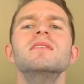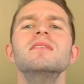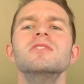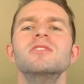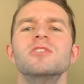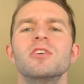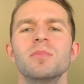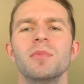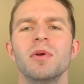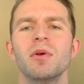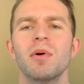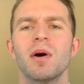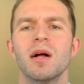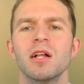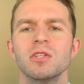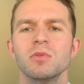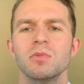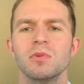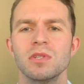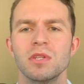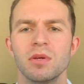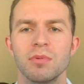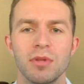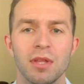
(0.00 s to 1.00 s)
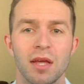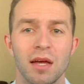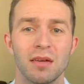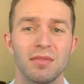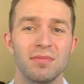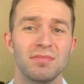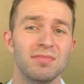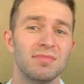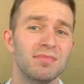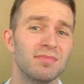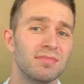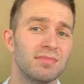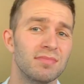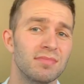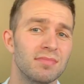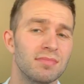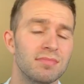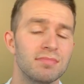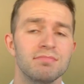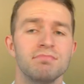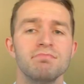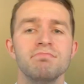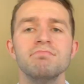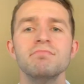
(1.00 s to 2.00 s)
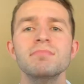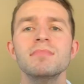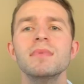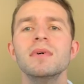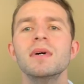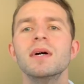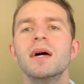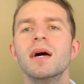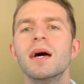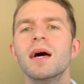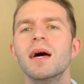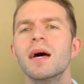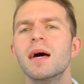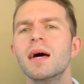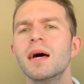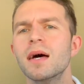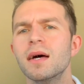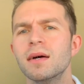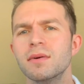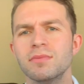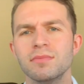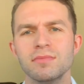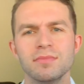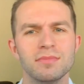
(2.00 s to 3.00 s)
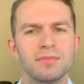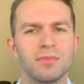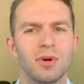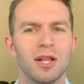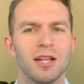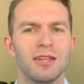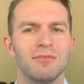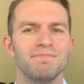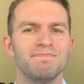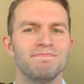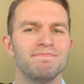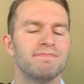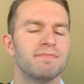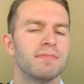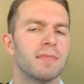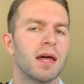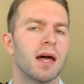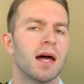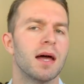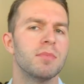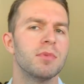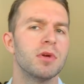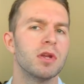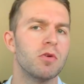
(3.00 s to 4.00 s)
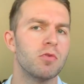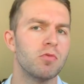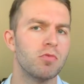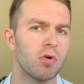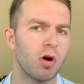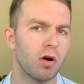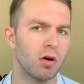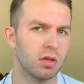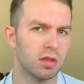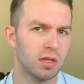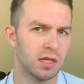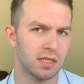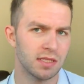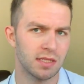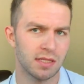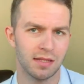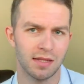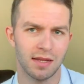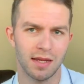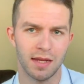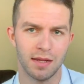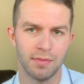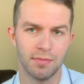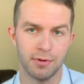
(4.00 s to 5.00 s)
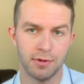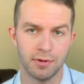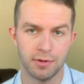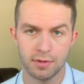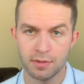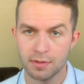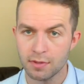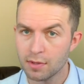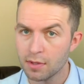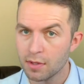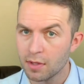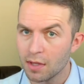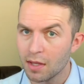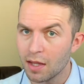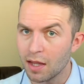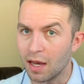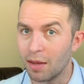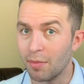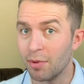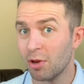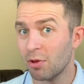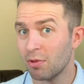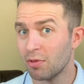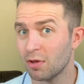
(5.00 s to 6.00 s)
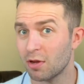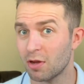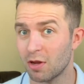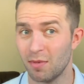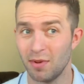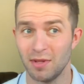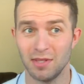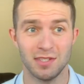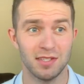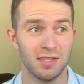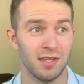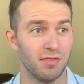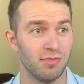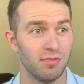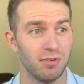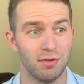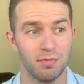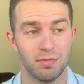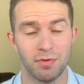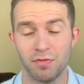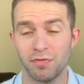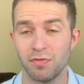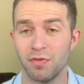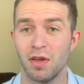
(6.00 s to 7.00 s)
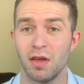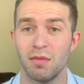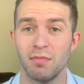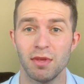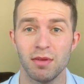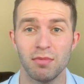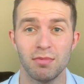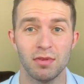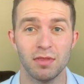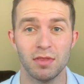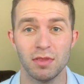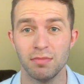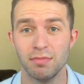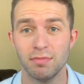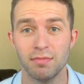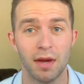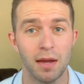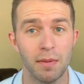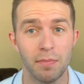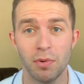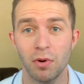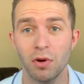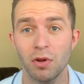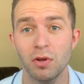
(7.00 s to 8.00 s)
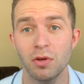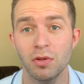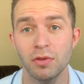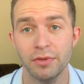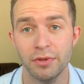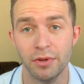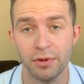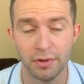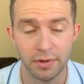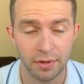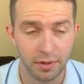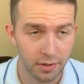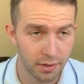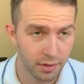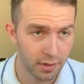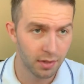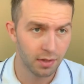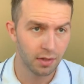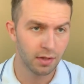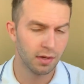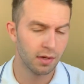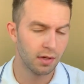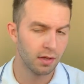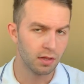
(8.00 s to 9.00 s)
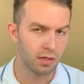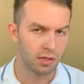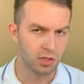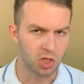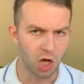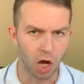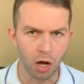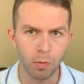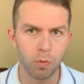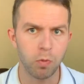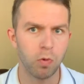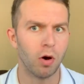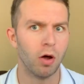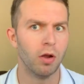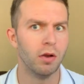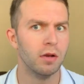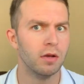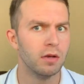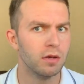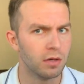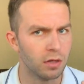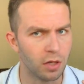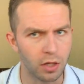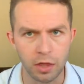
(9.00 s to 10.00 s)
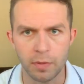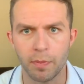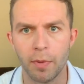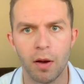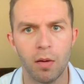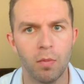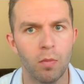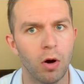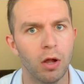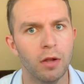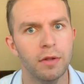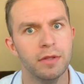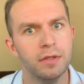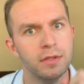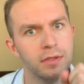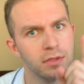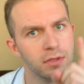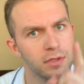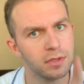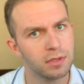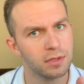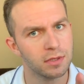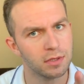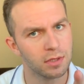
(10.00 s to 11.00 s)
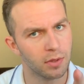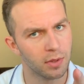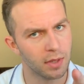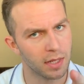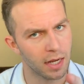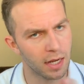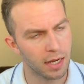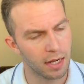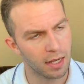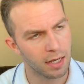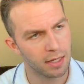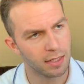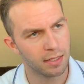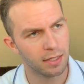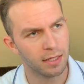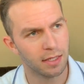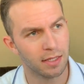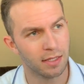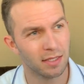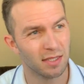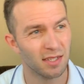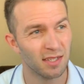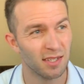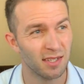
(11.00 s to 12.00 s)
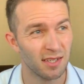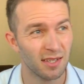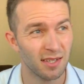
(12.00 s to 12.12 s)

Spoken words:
Took me a while to undo it then. Well, I'm gonna rock this today, but let me know in the comments if you prefer me with my button undone. The top one, not the bottom one. Don't get any ideas.